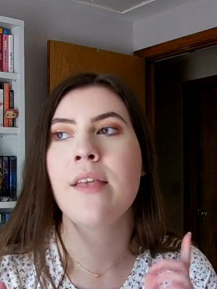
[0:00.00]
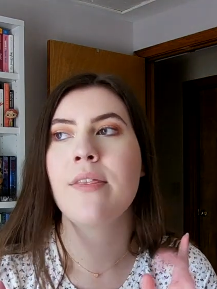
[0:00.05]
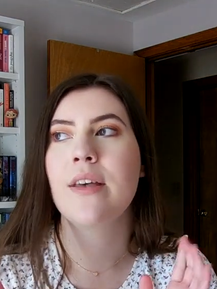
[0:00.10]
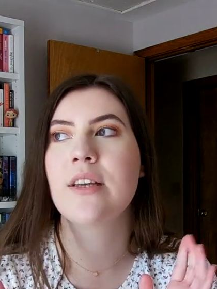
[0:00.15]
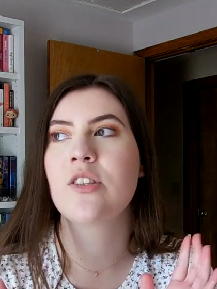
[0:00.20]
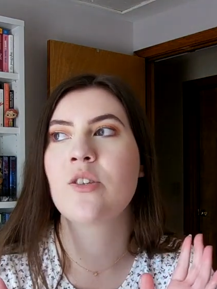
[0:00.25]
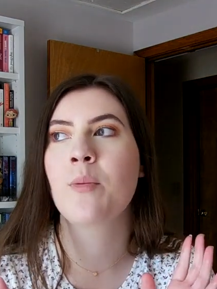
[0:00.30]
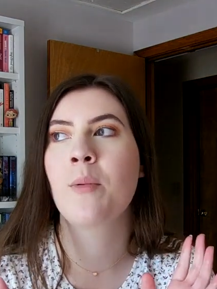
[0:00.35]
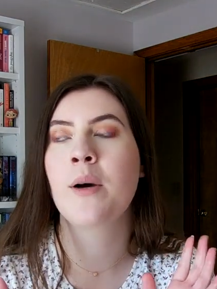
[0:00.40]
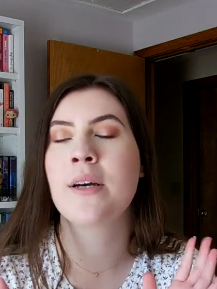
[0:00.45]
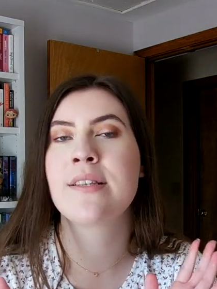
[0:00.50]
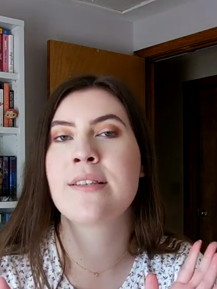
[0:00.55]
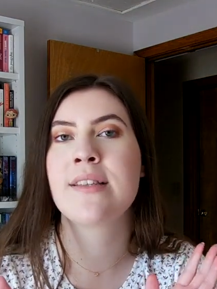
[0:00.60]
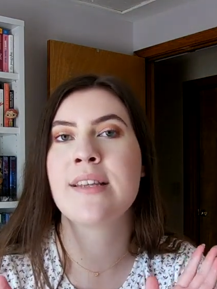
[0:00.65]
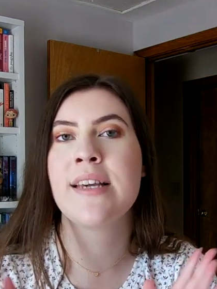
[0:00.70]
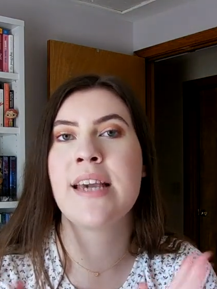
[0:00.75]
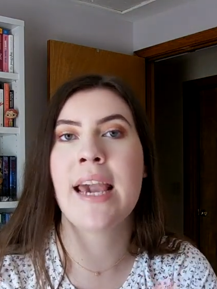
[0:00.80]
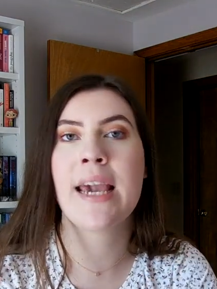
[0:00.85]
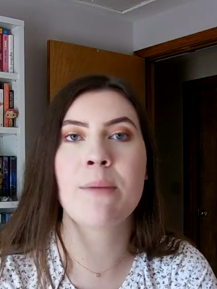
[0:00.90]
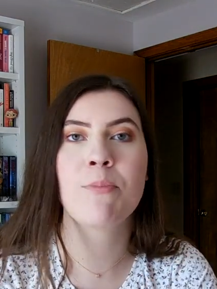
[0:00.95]
This was
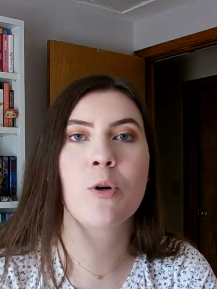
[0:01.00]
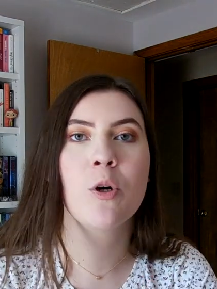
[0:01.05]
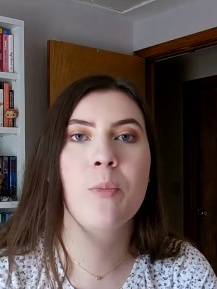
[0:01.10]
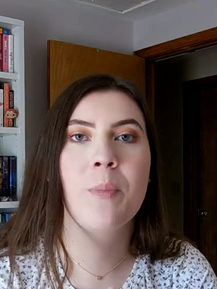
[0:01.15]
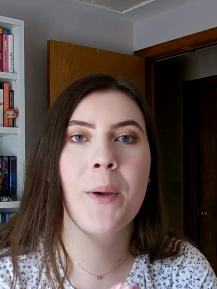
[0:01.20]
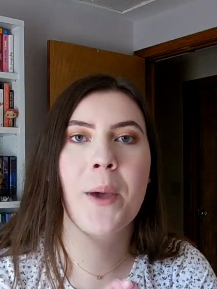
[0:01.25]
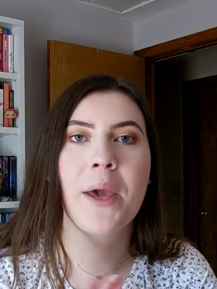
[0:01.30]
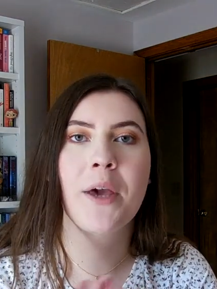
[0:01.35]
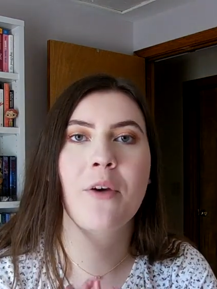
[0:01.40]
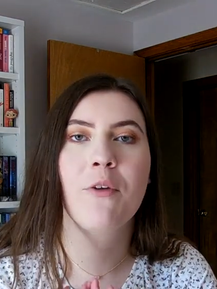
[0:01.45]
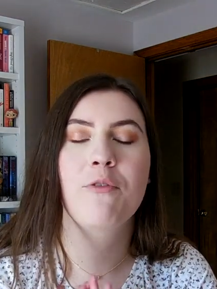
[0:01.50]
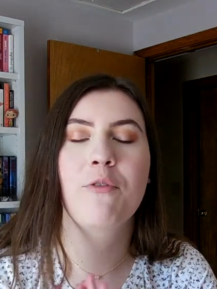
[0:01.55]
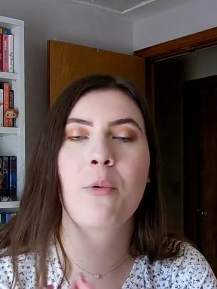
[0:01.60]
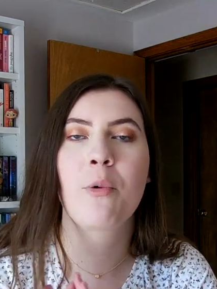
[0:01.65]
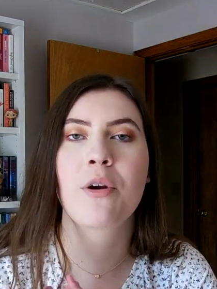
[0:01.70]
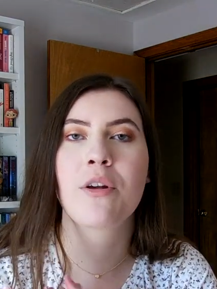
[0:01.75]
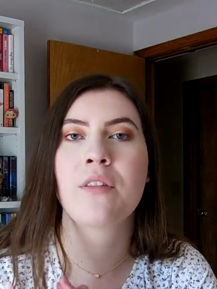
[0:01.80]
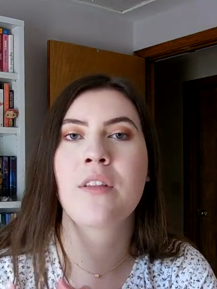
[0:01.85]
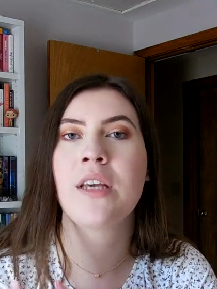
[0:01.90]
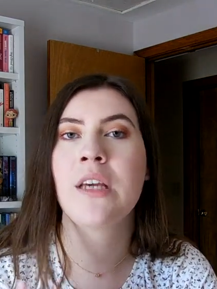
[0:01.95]
the April pick
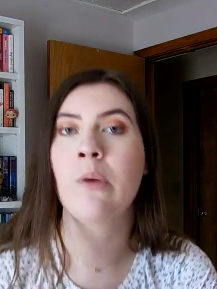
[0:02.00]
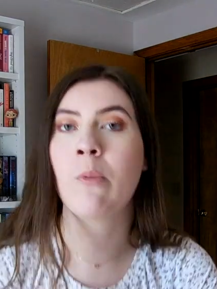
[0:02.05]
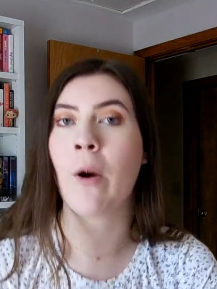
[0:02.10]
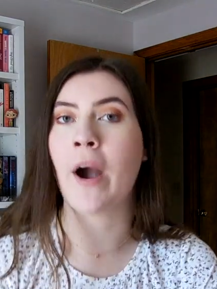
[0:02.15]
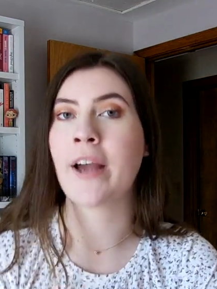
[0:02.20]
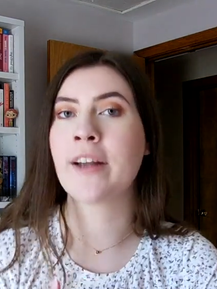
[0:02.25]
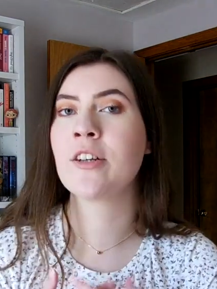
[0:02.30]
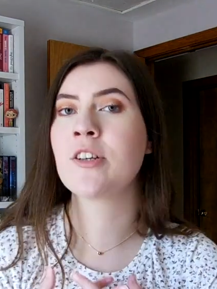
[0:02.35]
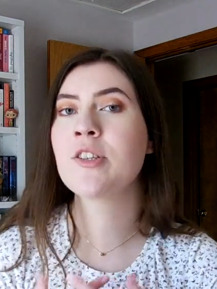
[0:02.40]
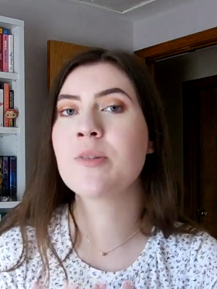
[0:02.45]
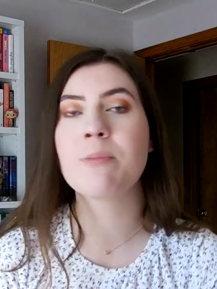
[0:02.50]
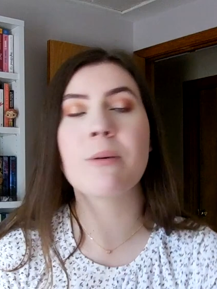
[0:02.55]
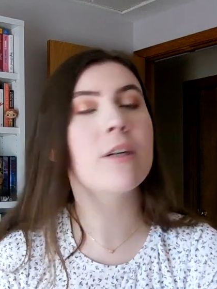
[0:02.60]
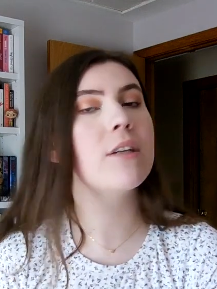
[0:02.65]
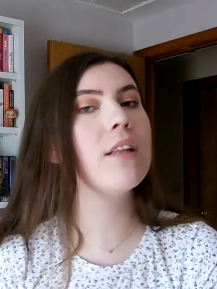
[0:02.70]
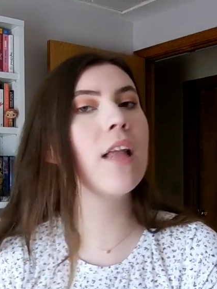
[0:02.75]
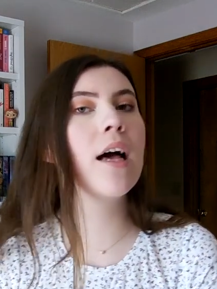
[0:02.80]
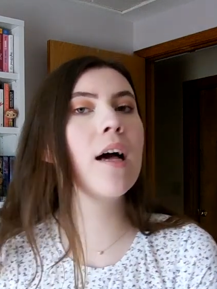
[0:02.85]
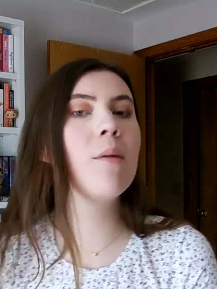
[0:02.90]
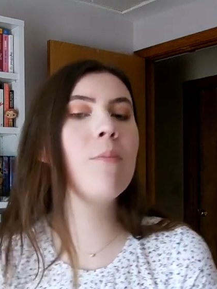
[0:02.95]
for the Whiners book
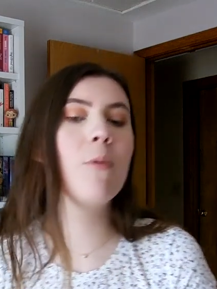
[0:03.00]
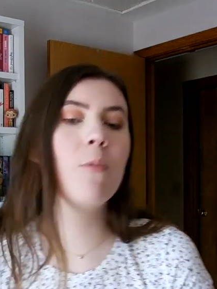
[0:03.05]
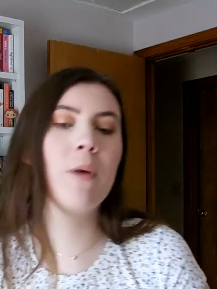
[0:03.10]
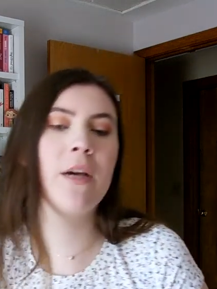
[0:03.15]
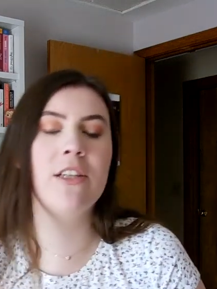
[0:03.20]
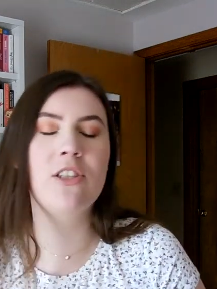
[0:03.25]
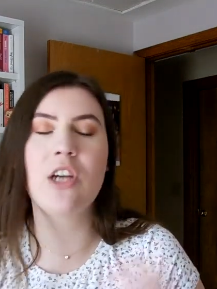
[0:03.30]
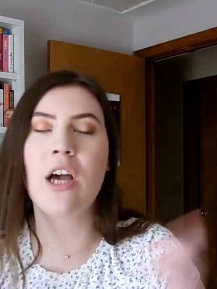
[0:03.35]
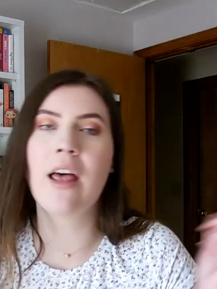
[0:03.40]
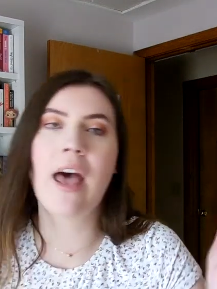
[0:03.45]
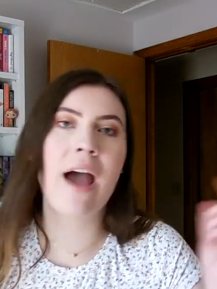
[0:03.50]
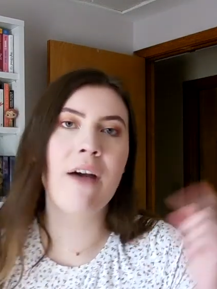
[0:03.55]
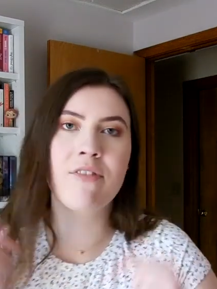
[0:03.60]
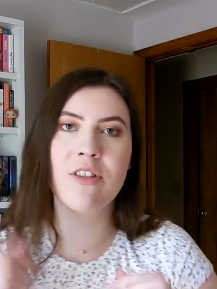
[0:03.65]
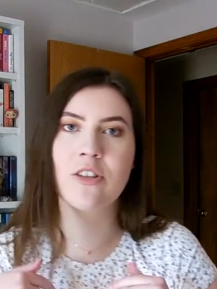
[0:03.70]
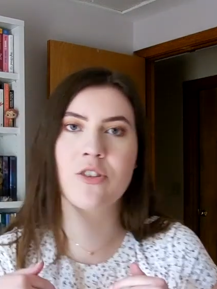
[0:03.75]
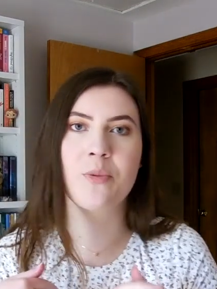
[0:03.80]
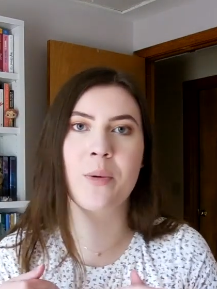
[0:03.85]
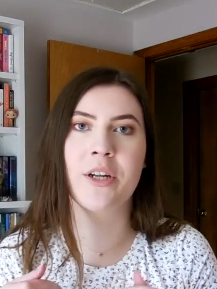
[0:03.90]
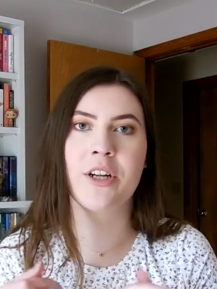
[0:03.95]
club, which I'll have
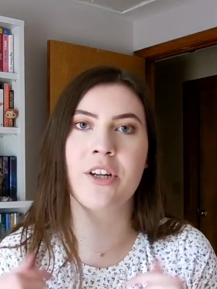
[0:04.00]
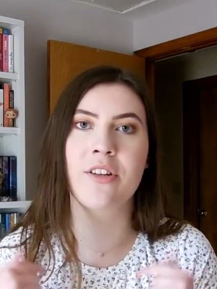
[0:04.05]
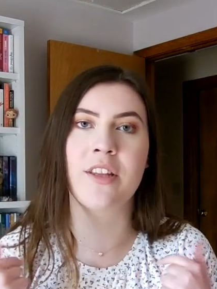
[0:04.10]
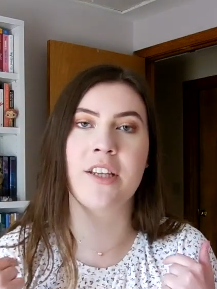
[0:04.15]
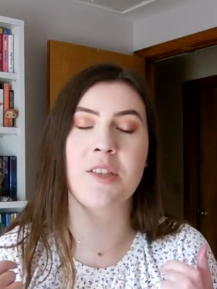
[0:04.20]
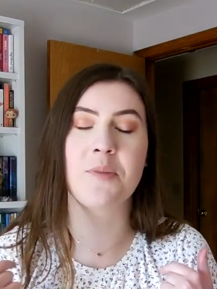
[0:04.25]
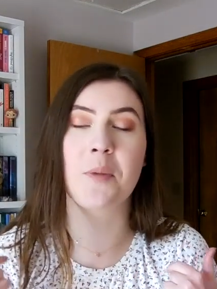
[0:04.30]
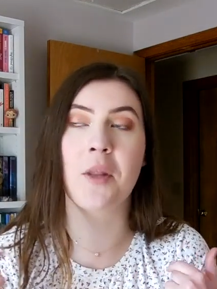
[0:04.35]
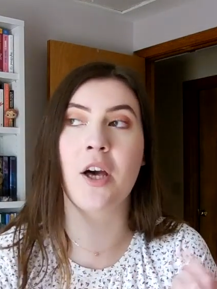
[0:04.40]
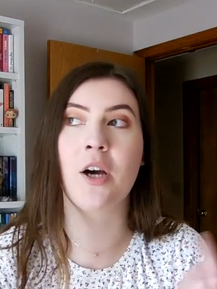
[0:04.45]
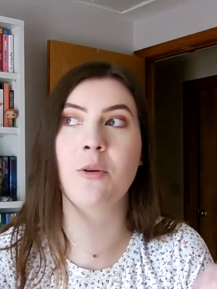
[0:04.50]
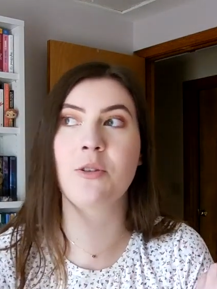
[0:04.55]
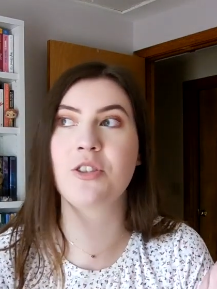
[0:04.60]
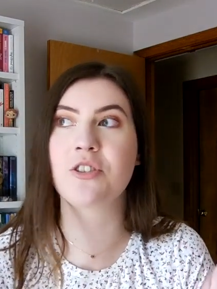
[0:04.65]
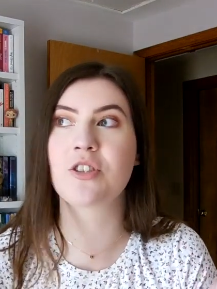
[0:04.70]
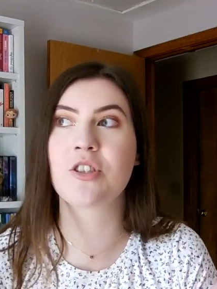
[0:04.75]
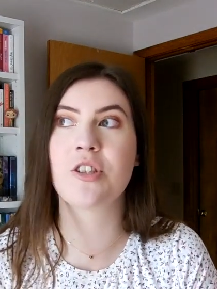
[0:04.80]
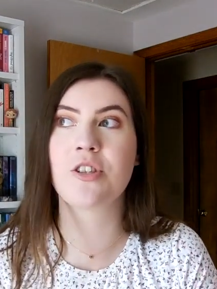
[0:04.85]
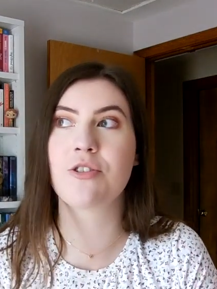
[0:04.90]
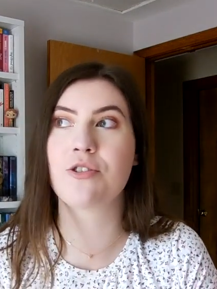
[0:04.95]
their Twitter linked below. It
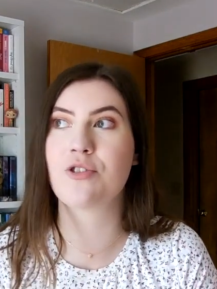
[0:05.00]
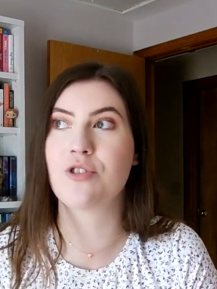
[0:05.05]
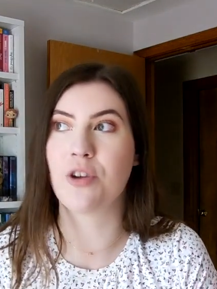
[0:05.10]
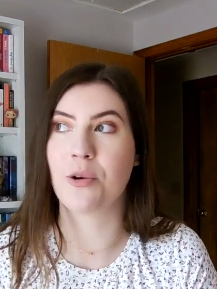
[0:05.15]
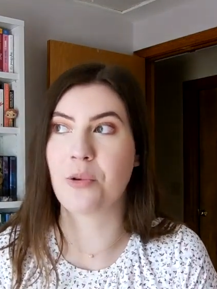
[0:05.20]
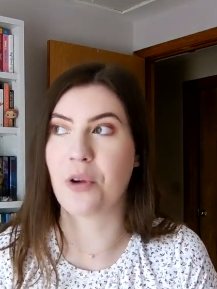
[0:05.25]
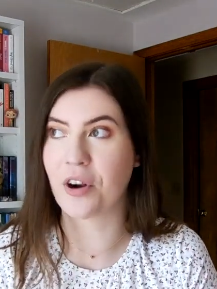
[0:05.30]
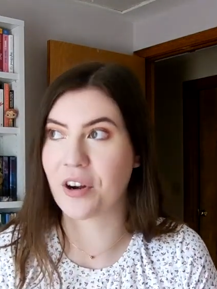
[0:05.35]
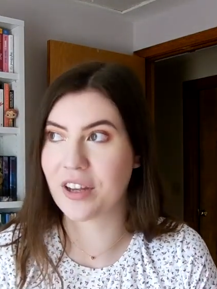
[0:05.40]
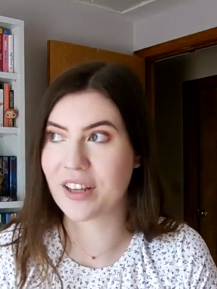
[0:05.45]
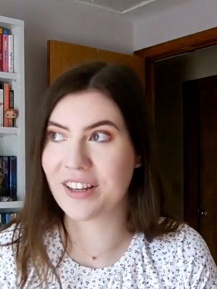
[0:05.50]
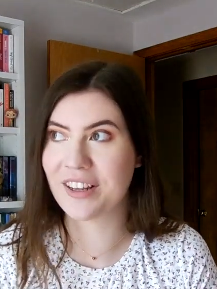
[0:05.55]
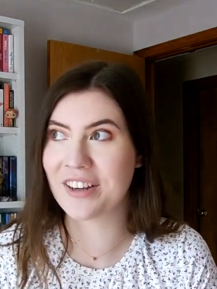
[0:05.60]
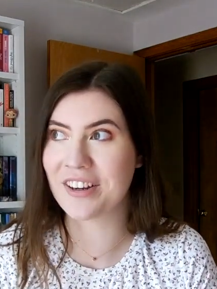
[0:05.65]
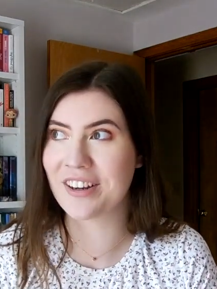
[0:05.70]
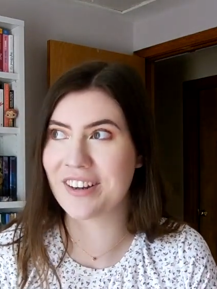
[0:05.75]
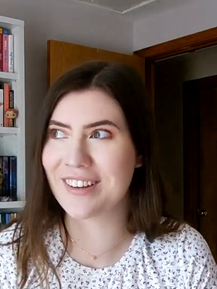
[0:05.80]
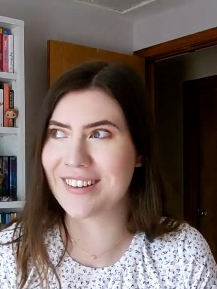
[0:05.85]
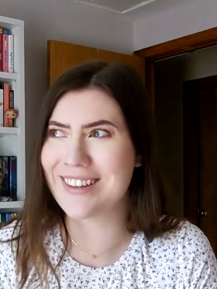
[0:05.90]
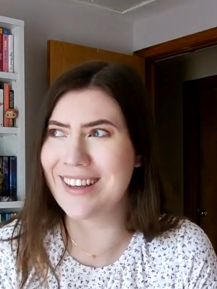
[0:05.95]
just got so dark in
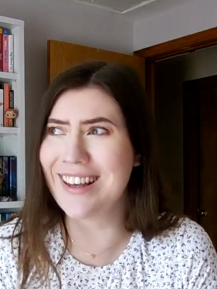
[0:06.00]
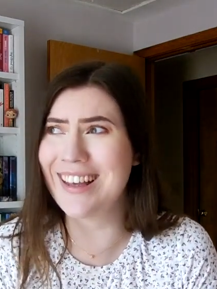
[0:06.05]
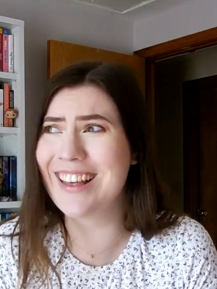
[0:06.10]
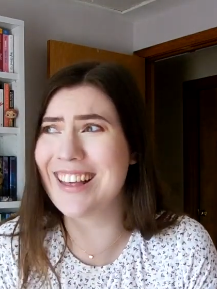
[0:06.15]
here.